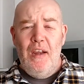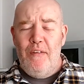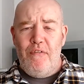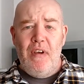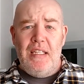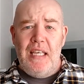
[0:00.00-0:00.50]

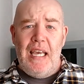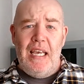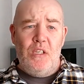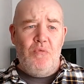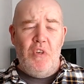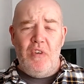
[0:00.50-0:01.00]

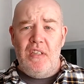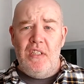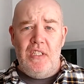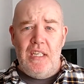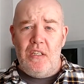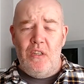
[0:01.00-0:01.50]
3DS, Ridge Racer
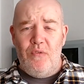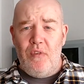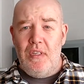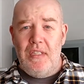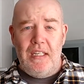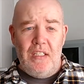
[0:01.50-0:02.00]
6 on the
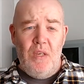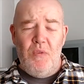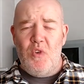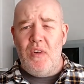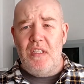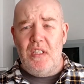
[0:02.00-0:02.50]
360,
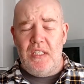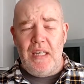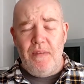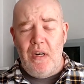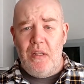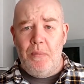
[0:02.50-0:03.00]
Ridge Racer
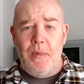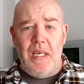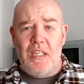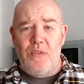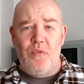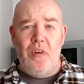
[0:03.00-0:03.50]
7 on the
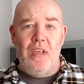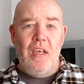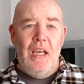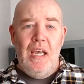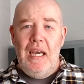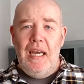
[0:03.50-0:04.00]
PS3,
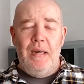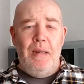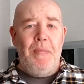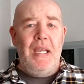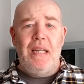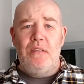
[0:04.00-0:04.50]

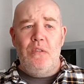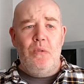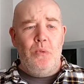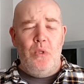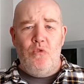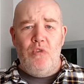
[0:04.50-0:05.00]
and being able to do
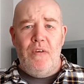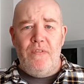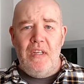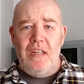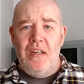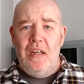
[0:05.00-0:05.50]
all the
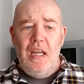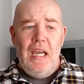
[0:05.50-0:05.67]
drifting.